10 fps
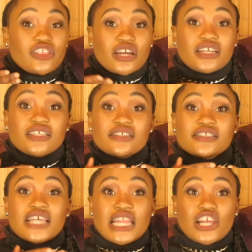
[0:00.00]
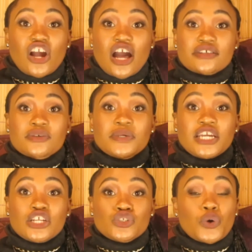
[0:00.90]
inside the car so you
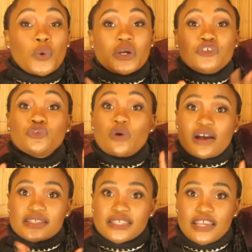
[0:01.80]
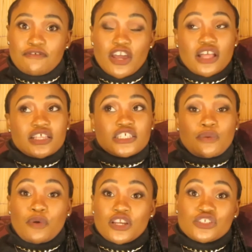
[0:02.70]
can talk, you are safe. There's a
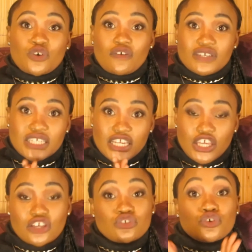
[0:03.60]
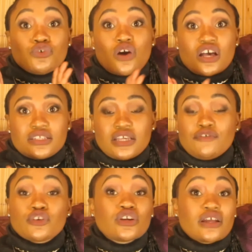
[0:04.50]
police officer here, so you are safe,
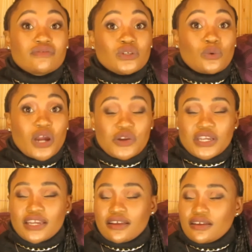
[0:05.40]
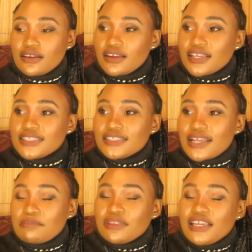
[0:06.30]
you don't have to worry.
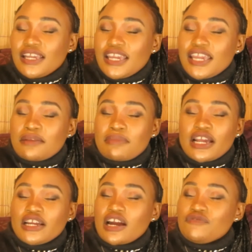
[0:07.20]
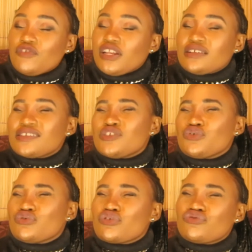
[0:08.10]
Something in my gut feeling said,
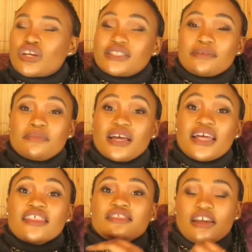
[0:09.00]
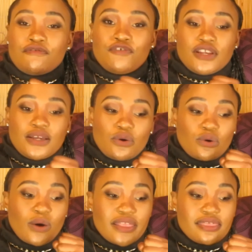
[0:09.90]
do not trust them. Thankfully,
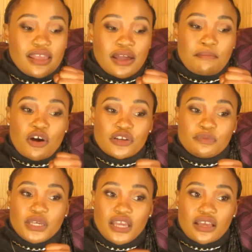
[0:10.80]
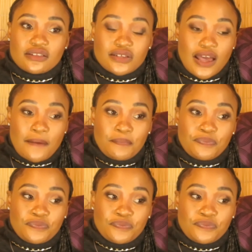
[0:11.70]
one thing about me is I'm